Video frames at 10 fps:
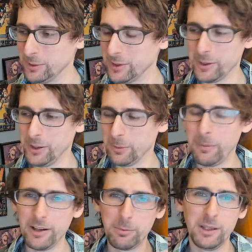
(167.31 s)
It
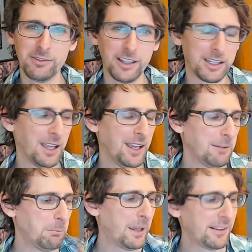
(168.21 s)
reminds me of like
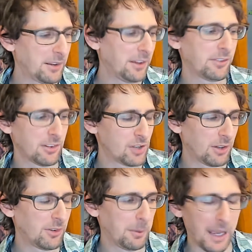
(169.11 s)
Macy's and
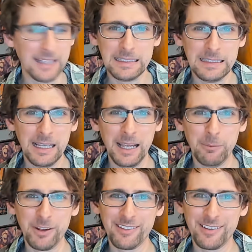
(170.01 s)
J.C. Penney,
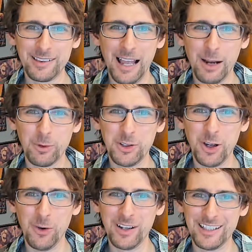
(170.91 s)
places like that where you
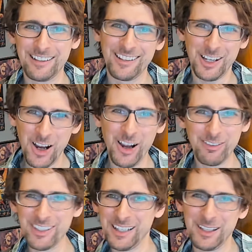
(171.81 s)
go in and it's like, oh,
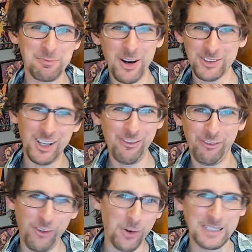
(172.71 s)
everything is marked off
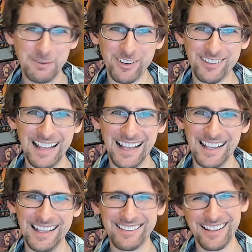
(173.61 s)

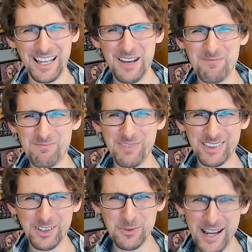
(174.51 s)
40%. It's like, but
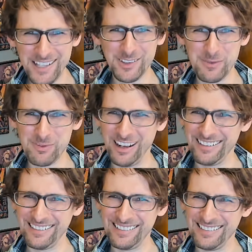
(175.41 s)
their regular price
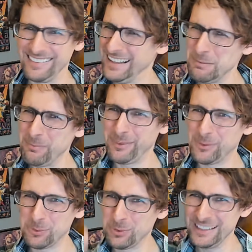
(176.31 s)
seems
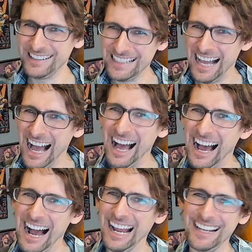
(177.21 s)
really
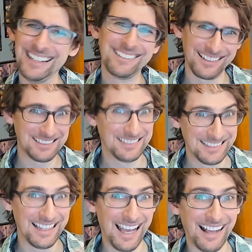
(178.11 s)
high. It's like,
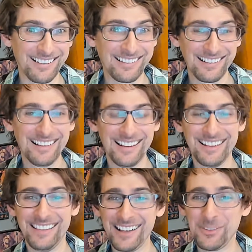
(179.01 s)
yes,
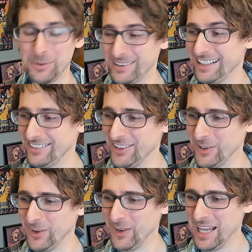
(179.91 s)
that's what they do.